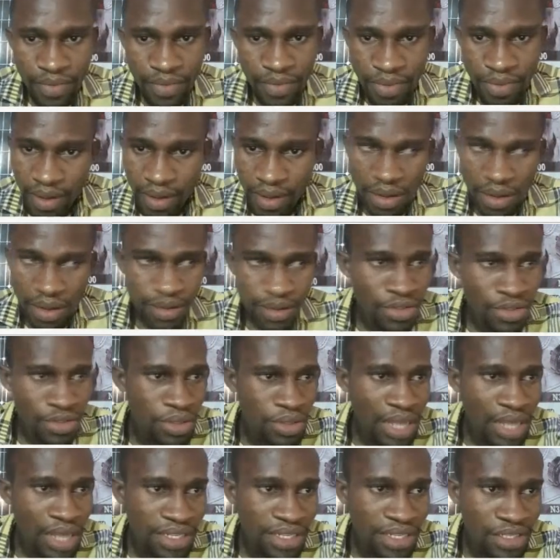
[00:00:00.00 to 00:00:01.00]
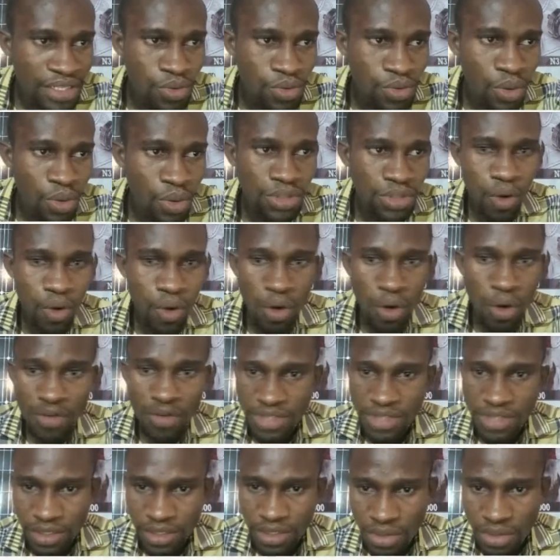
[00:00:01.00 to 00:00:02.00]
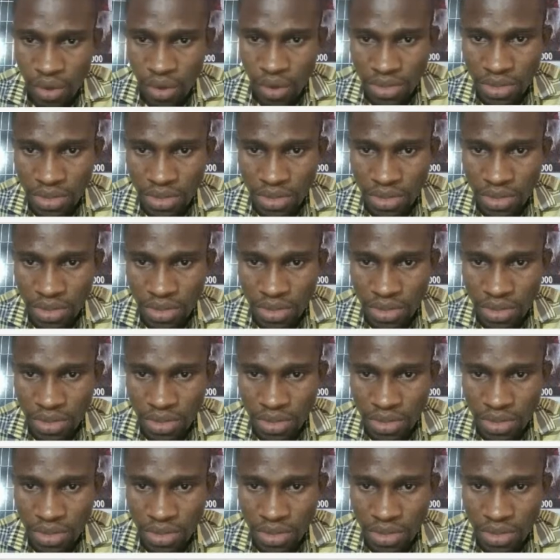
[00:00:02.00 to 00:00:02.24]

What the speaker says: So that is what offset does.